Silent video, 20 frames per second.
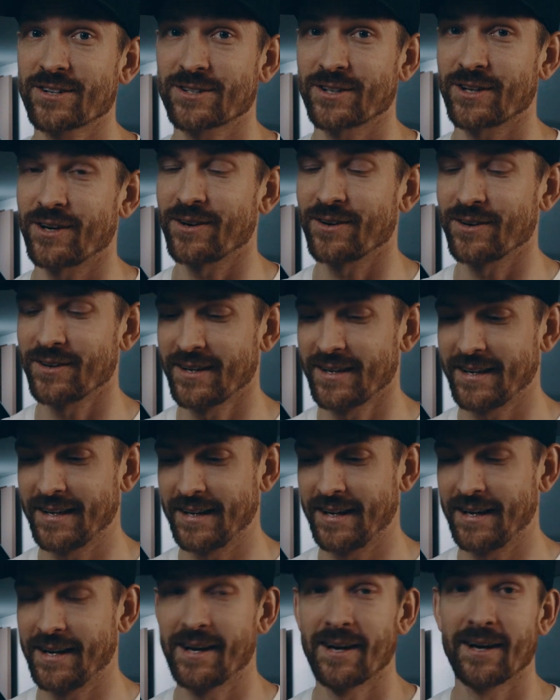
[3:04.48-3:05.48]
So
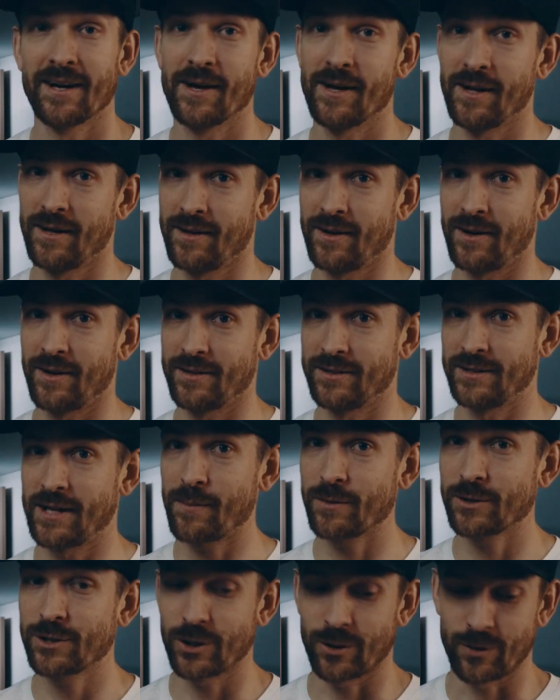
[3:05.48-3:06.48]

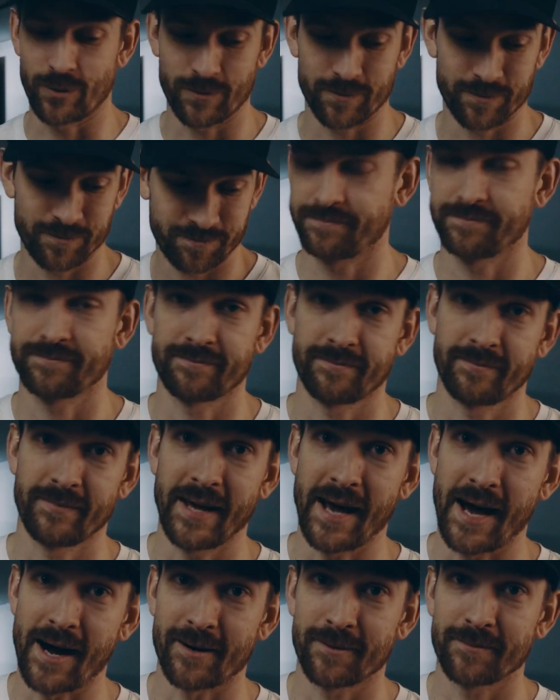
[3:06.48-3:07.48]
number 2,
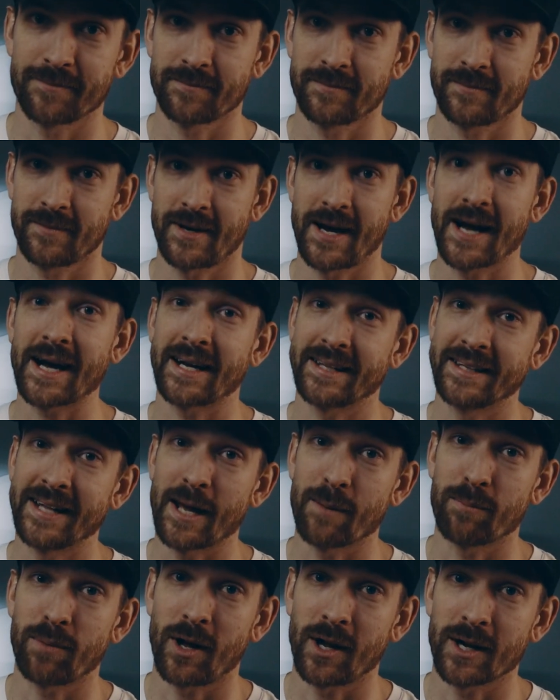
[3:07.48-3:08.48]
yeah, I got
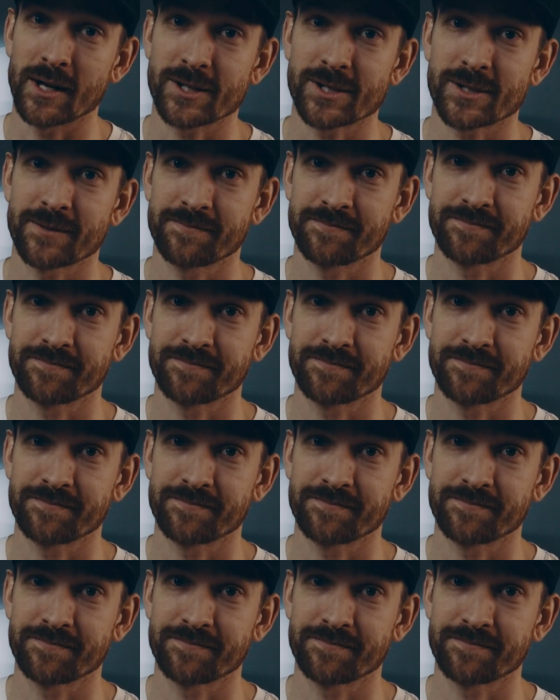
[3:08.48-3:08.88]
nail polish.